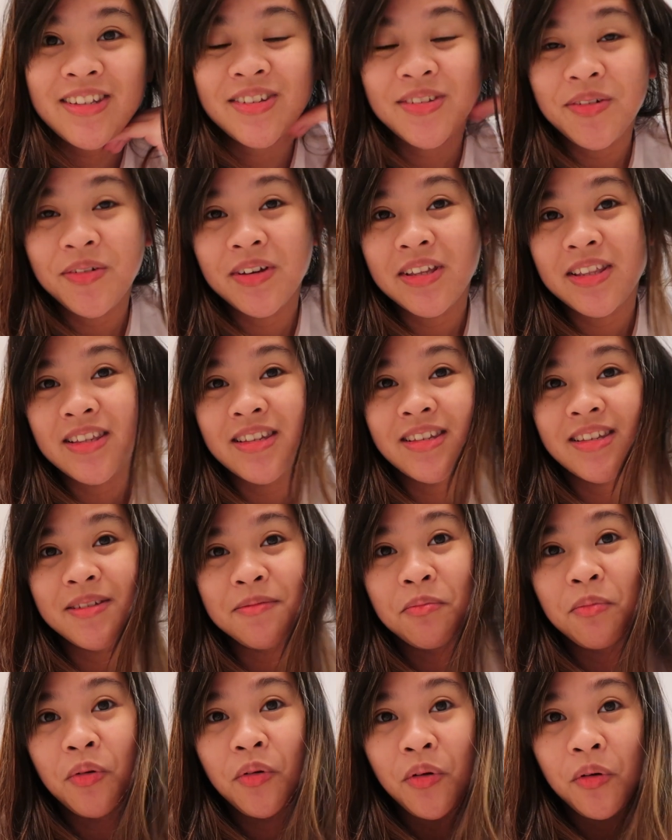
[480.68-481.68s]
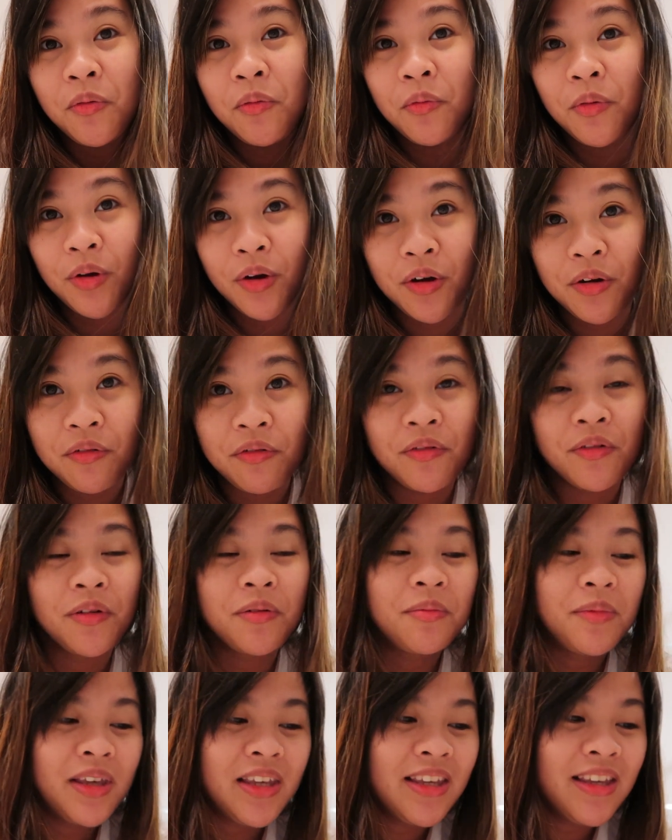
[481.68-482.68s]
so it's more work for
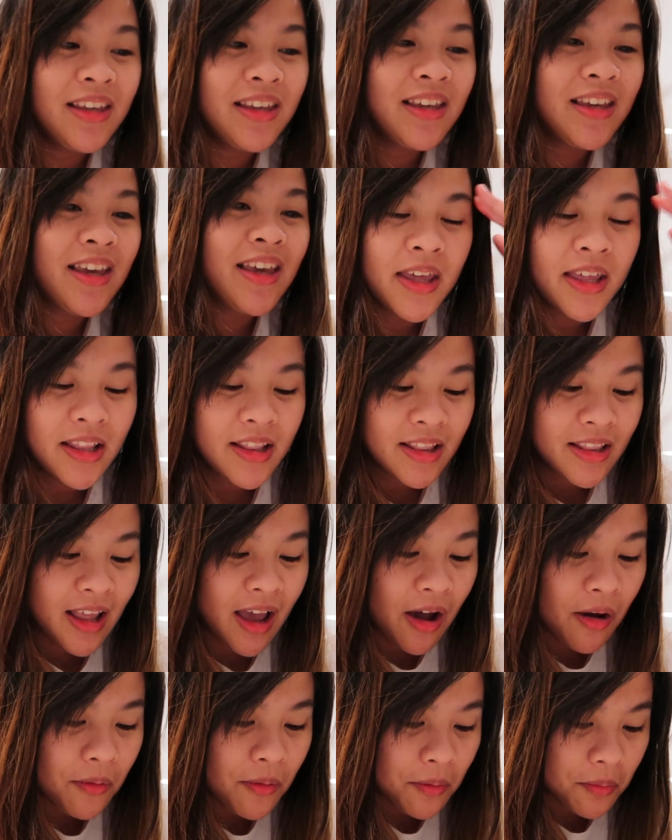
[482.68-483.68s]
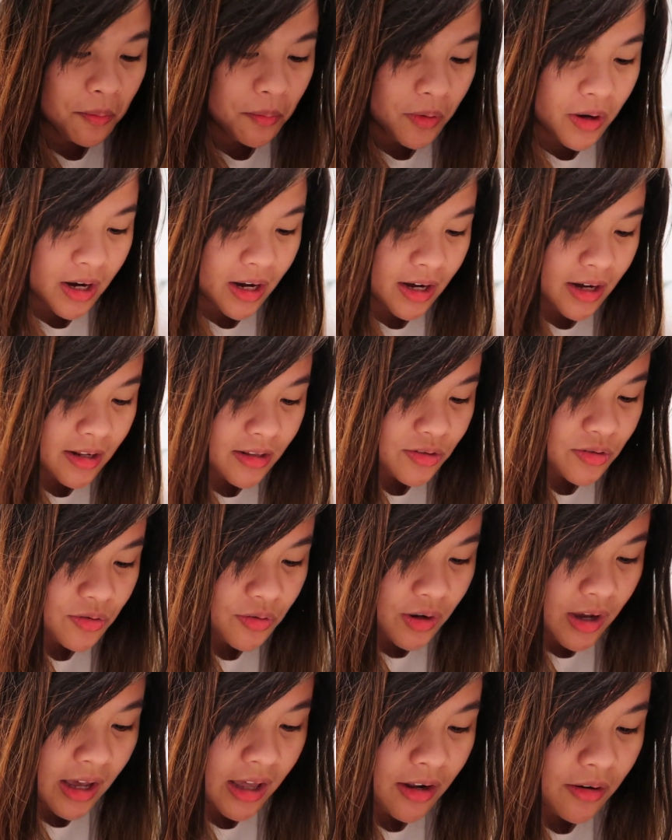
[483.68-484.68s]
me and now i'm pregnant so
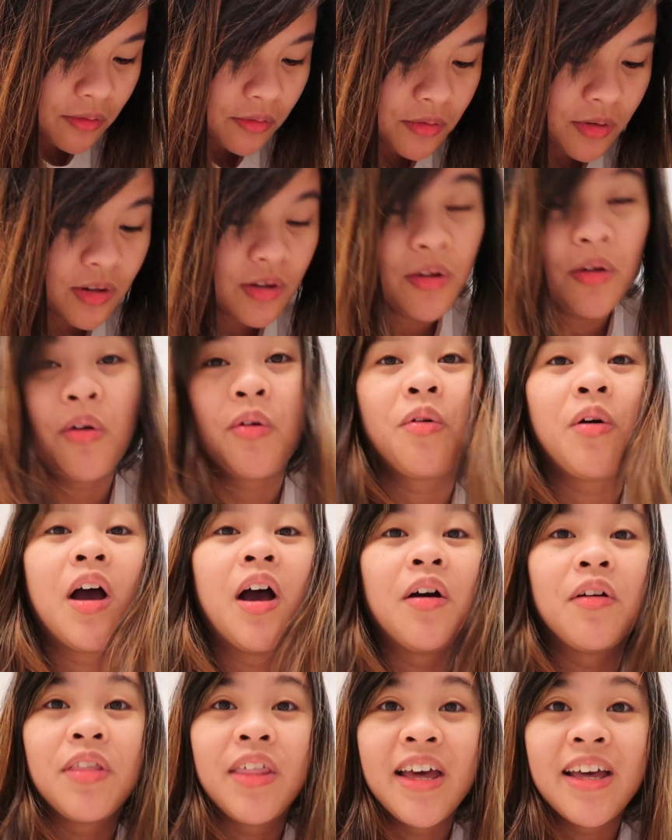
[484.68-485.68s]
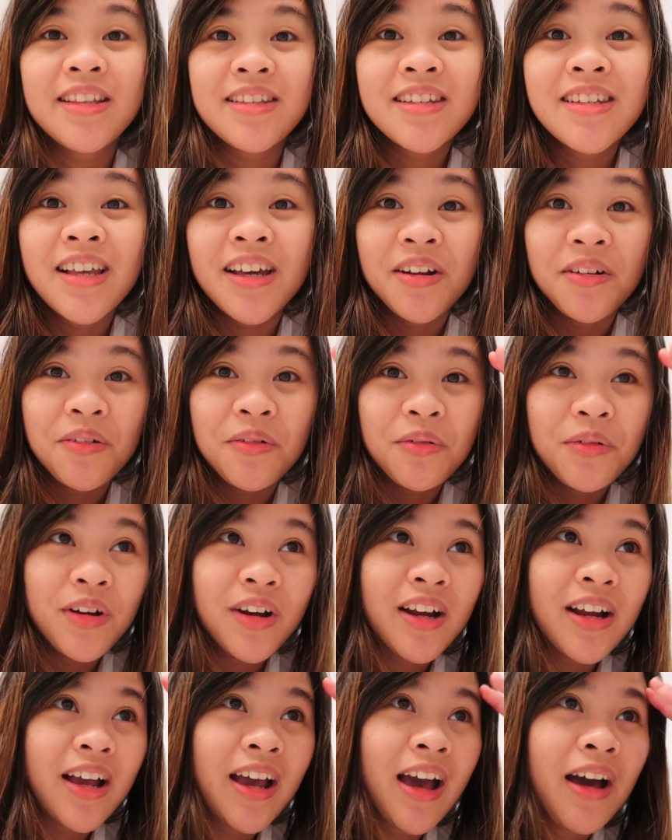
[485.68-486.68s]
i don't know how that's gonna
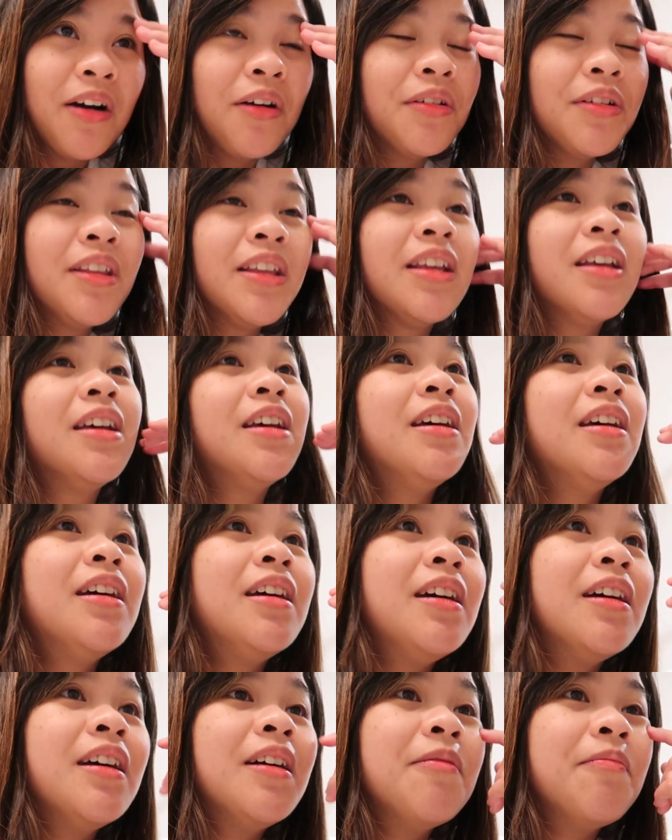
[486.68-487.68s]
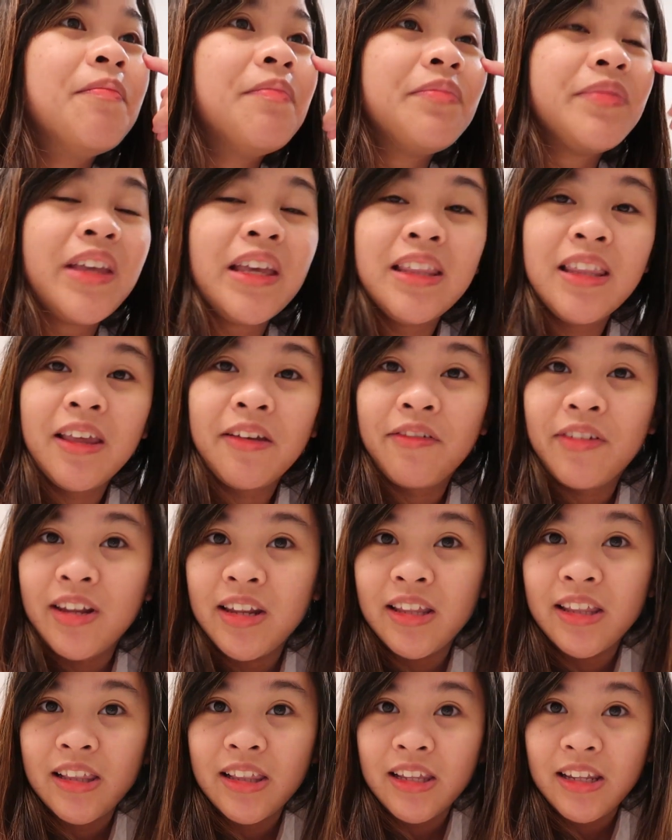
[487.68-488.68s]
work out i
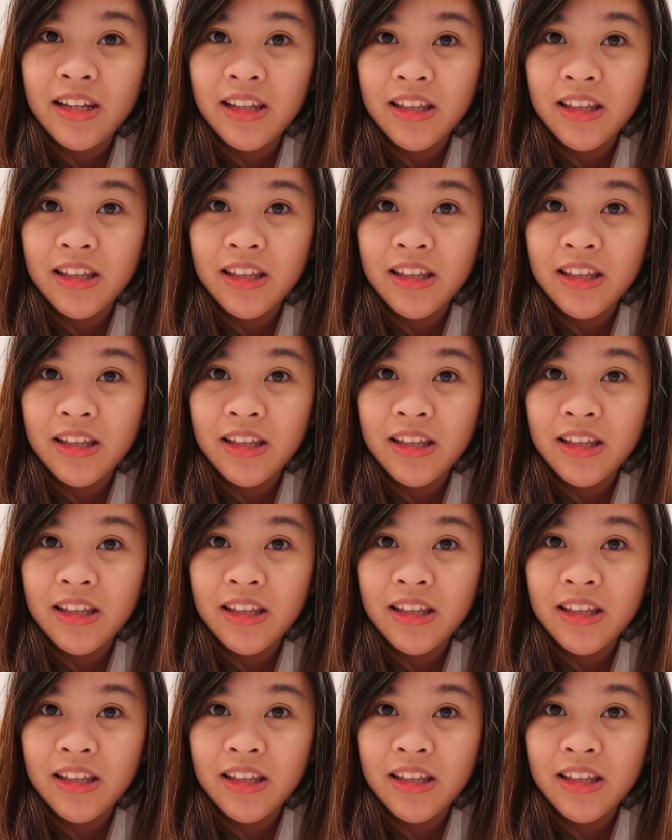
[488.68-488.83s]
definitely